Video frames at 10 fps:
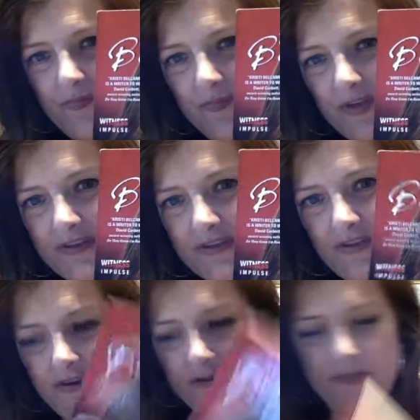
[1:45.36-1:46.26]
Blessed
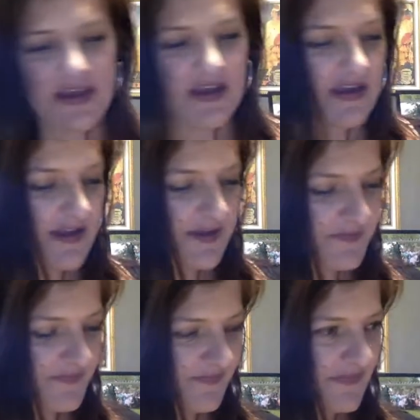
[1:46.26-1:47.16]
are the meek.
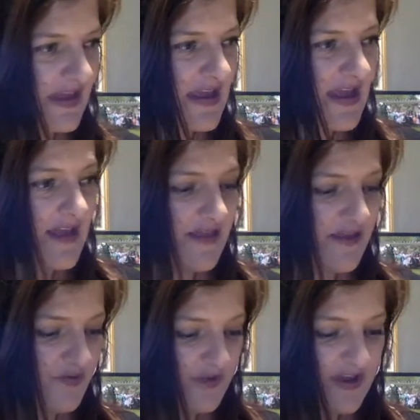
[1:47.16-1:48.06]

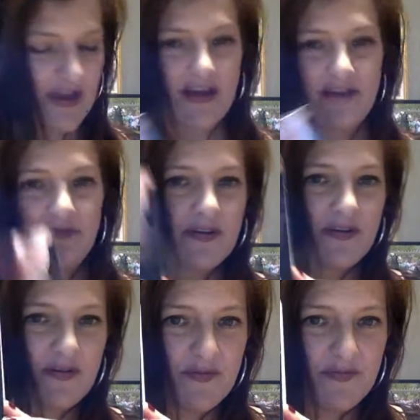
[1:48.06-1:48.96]
Then we have
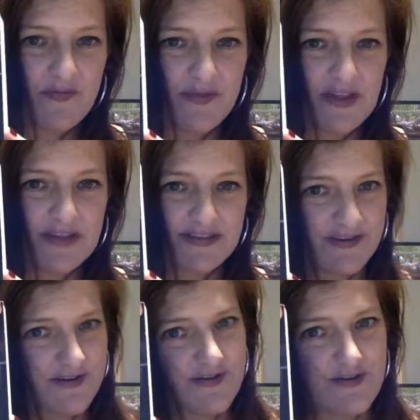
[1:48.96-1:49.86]

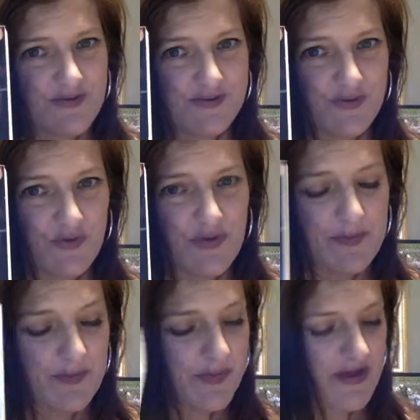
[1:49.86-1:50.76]
Blessed are those who
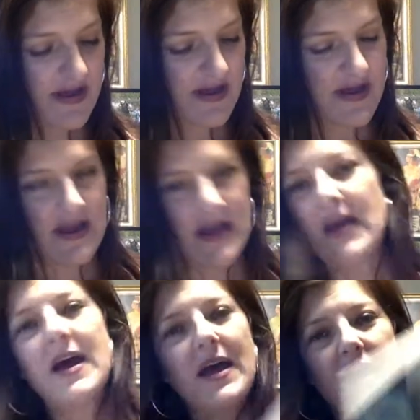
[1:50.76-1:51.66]
weep,
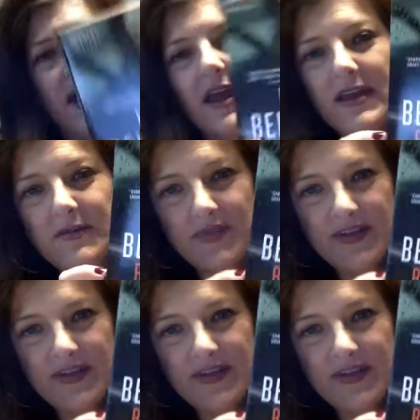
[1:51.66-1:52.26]
and